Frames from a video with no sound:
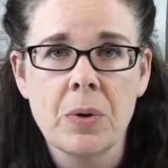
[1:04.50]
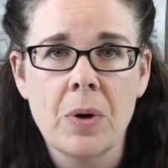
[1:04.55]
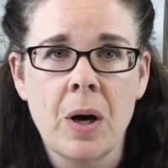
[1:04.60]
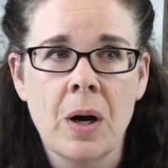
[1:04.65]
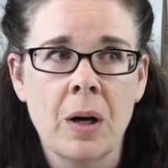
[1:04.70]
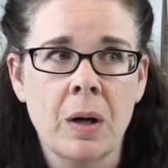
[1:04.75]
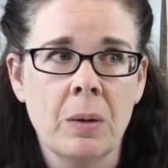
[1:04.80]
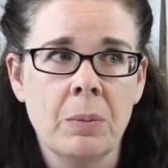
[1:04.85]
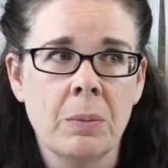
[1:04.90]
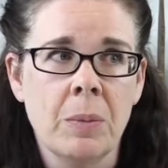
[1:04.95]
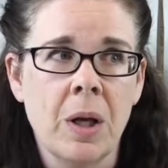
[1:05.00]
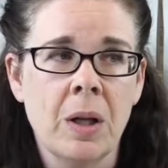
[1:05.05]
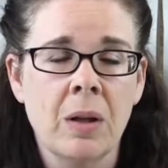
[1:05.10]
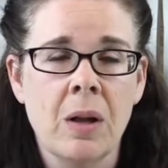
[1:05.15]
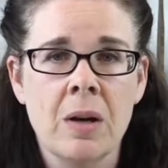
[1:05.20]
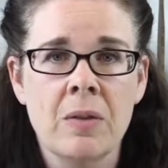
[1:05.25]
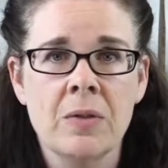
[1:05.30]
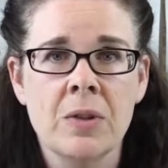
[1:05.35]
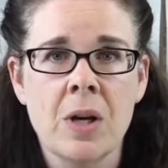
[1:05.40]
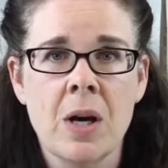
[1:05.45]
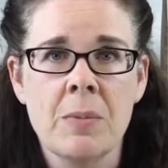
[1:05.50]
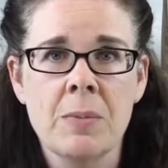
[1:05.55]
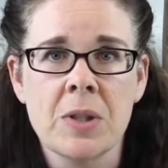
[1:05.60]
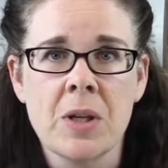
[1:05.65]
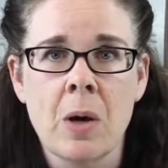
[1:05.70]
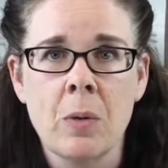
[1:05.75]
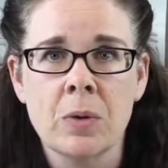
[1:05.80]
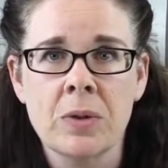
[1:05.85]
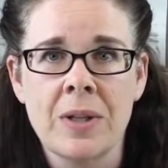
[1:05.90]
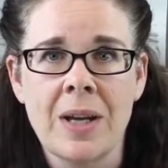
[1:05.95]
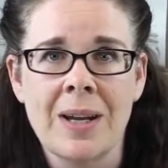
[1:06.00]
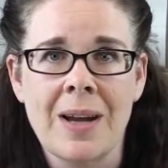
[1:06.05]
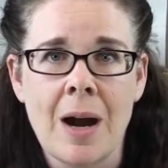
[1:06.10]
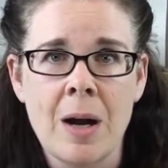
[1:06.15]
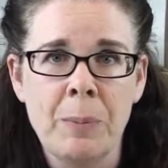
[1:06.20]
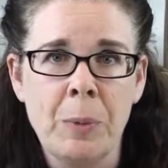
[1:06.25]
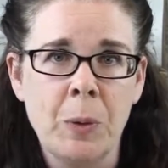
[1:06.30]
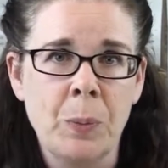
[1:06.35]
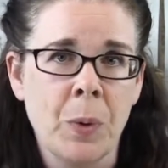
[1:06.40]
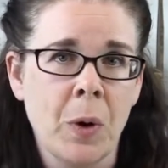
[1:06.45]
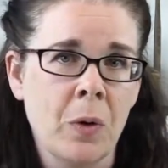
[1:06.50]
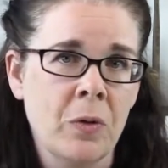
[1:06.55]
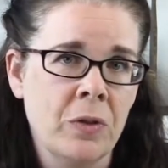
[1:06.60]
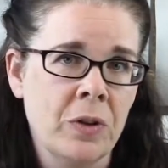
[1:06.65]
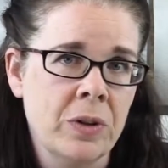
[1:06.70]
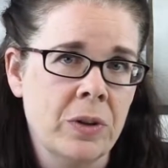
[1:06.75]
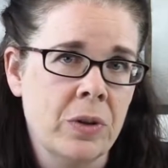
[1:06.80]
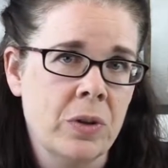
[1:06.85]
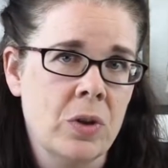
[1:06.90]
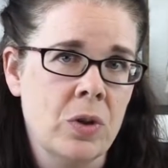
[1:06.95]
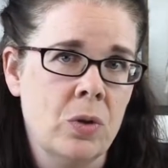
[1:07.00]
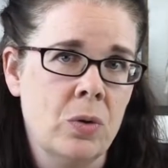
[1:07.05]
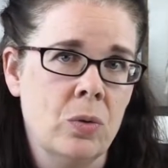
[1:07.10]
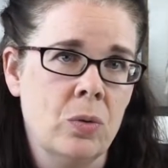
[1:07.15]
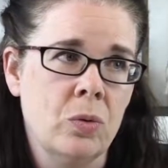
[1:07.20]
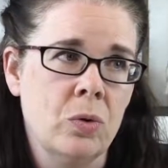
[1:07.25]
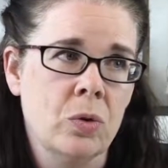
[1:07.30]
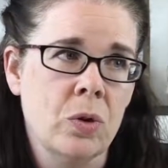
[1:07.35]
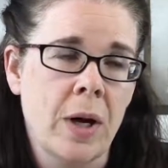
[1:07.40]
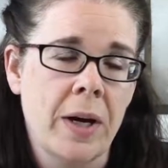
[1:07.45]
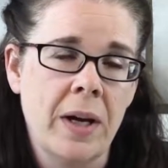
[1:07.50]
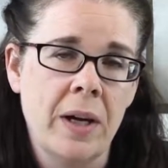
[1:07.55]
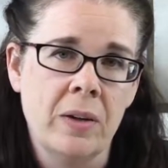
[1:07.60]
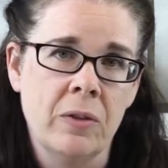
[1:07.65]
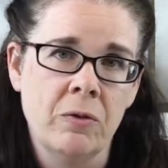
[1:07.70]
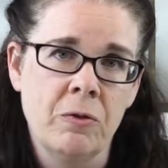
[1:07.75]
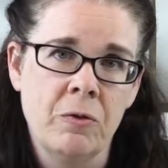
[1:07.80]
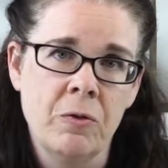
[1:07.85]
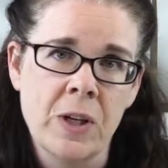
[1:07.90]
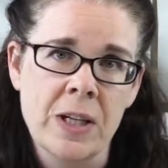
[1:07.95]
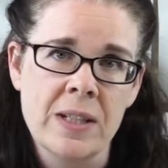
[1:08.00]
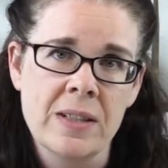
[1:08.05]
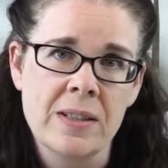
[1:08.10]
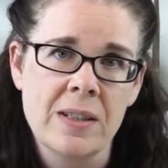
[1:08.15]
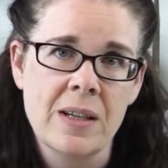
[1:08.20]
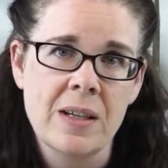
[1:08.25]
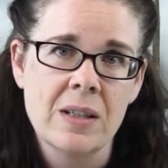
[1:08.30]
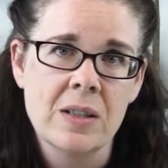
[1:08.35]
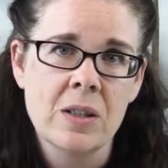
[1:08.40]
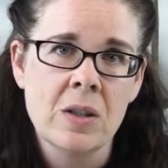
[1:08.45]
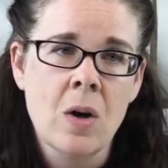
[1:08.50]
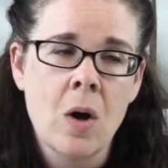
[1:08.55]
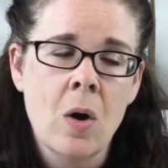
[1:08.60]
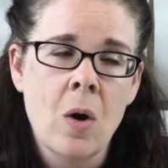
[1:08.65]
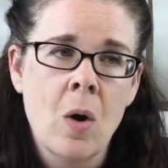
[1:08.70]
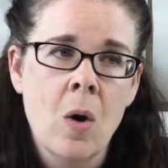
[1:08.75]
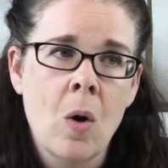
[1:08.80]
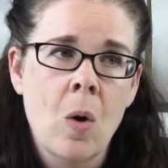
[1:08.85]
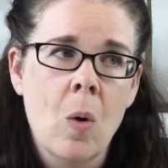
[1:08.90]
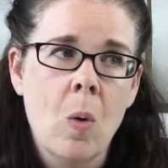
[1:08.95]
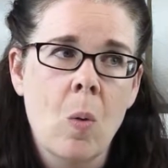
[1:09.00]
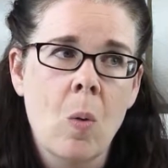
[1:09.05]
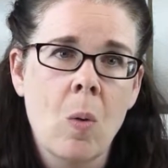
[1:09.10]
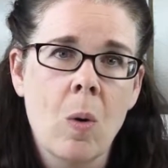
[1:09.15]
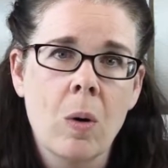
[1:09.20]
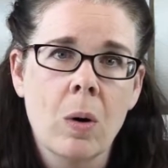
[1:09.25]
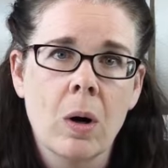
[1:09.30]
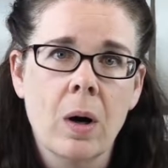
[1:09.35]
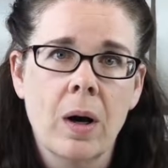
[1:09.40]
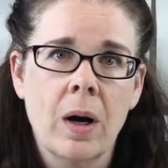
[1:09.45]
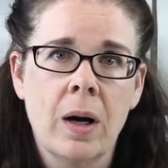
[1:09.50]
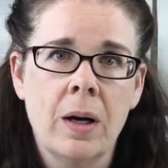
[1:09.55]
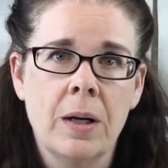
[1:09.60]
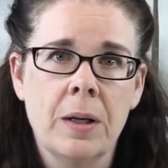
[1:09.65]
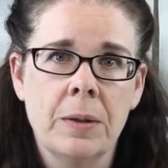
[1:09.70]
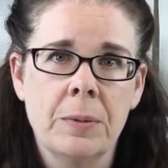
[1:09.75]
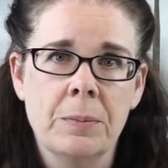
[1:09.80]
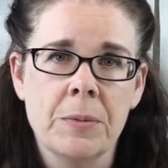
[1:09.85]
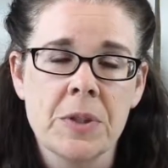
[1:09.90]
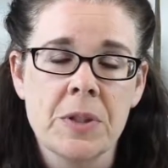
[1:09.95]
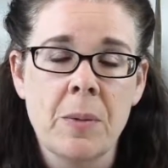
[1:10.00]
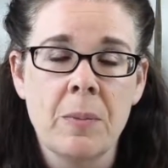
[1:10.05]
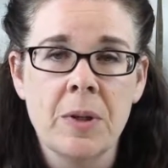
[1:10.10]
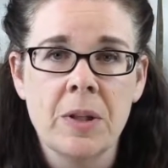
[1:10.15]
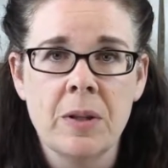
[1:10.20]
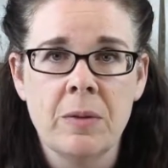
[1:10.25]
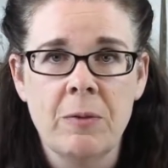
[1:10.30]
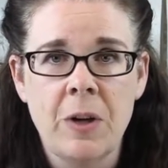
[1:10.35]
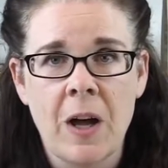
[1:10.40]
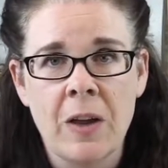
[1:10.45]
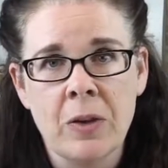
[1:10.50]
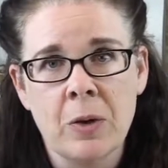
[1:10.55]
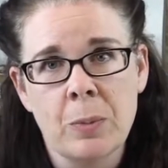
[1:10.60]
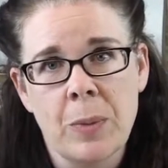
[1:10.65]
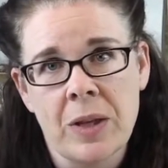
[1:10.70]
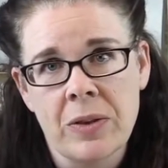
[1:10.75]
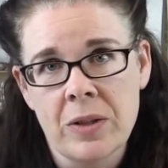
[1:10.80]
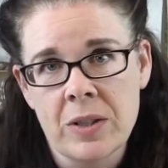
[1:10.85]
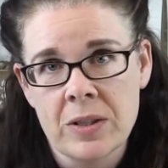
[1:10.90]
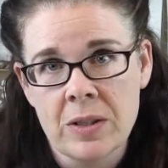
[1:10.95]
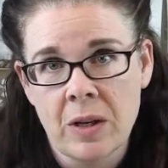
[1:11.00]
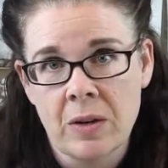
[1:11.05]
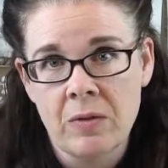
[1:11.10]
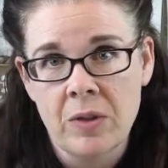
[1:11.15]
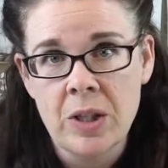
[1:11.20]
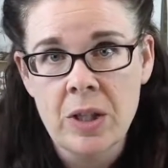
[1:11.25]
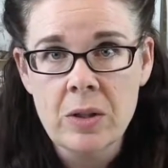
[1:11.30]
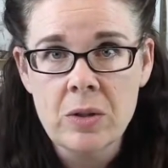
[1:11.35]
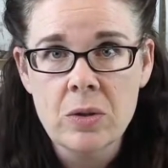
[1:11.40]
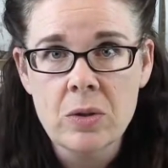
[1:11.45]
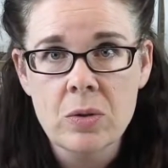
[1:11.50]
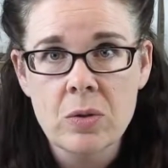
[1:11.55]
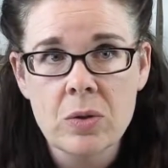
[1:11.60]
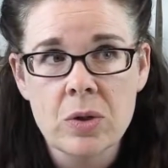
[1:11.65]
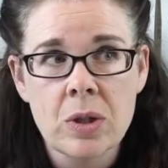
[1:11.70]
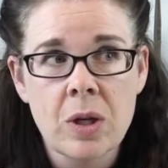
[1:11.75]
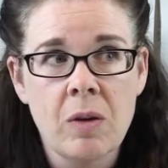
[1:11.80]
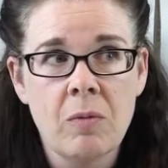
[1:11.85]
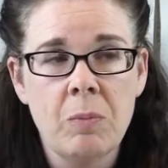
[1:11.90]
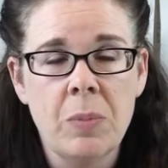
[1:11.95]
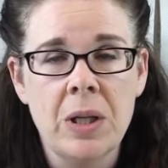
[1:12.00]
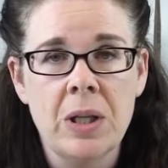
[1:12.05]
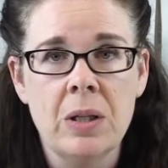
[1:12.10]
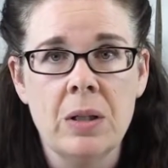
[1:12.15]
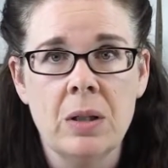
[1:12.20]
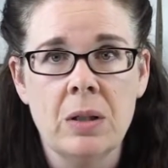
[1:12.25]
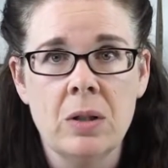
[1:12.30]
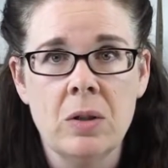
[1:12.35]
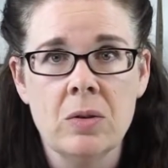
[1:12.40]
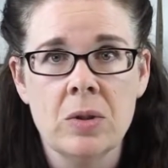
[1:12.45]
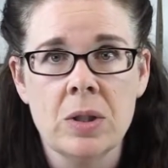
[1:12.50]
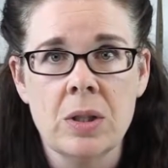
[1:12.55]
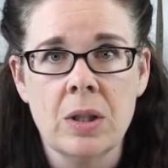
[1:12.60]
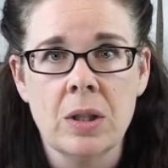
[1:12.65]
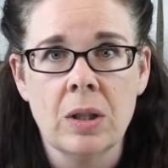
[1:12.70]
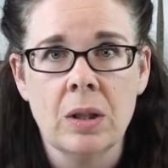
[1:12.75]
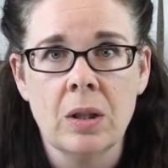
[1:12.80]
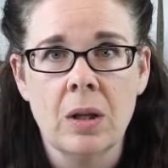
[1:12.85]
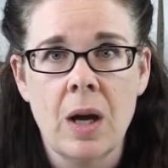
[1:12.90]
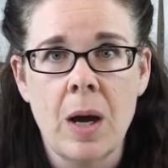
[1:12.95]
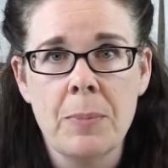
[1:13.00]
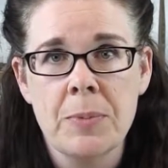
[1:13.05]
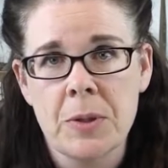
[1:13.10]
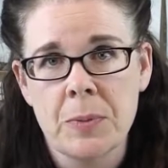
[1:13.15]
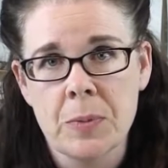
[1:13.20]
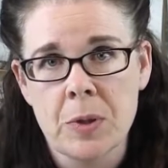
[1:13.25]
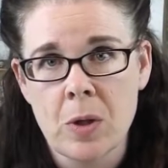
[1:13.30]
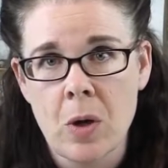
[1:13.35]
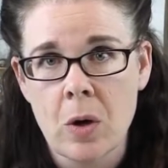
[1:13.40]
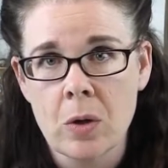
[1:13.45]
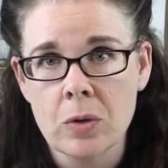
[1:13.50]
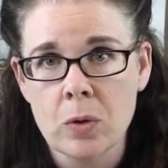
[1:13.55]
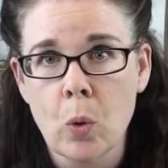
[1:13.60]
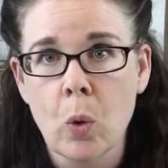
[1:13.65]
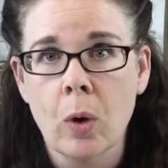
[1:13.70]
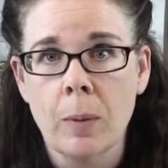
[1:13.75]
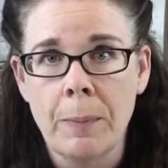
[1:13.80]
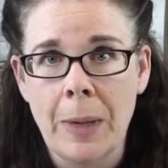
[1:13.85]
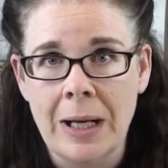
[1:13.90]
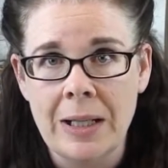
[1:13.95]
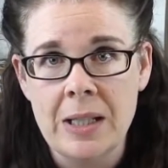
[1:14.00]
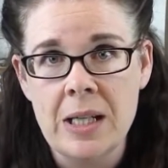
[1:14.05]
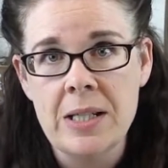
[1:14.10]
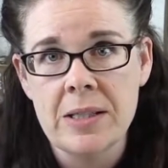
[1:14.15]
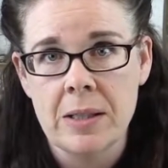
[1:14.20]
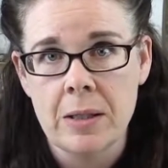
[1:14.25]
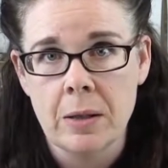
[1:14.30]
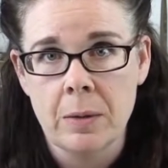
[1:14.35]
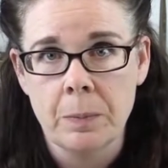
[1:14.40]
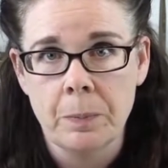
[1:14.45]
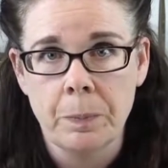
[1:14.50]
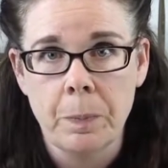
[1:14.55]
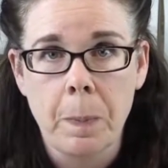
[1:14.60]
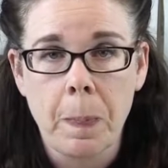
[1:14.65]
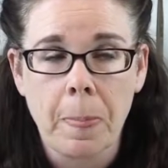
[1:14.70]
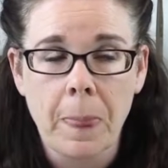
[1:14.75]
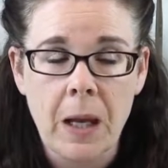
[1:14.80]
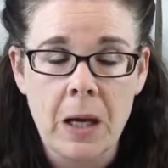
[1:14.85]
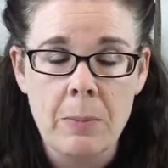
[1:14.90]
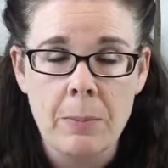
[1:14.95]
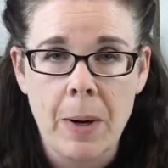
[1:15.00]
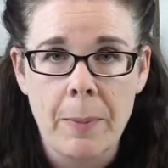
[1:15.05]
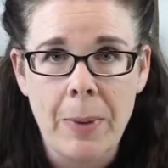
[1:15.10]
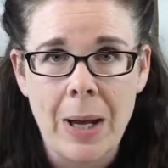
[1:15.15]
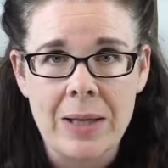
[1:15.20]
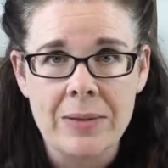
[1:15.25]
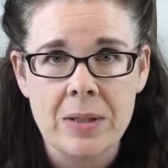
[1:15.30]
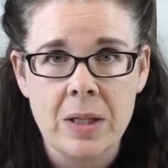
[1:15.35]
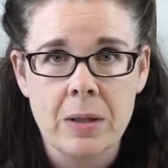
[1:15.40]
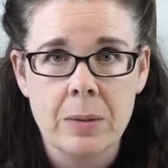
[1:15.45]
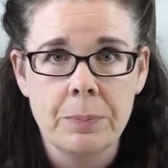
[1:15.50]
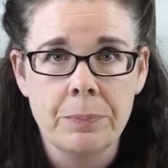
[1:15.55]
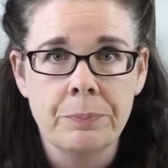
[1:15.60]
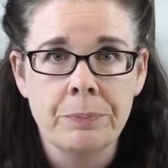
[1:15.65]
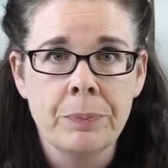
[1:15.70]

A lot of times I will take ibuprofen to try and fix it. Or some of the other methods I've used have been using Epsom salt or magnesium in my bathtub.